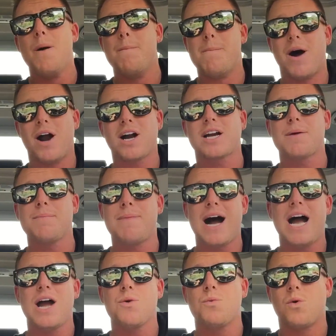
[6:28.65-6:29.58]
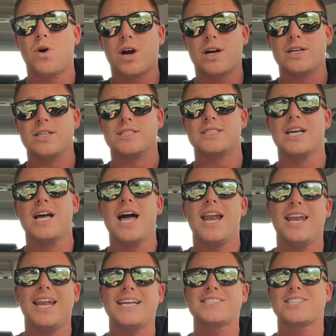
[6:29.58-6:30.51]
Mark my words.
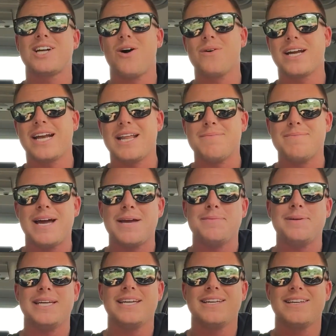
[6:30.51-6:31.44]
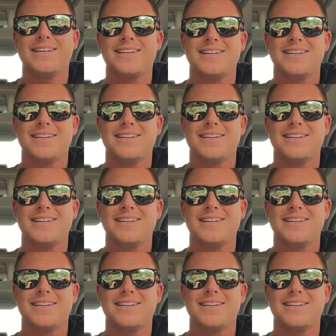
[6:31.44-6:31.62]
Let's go get it, baby.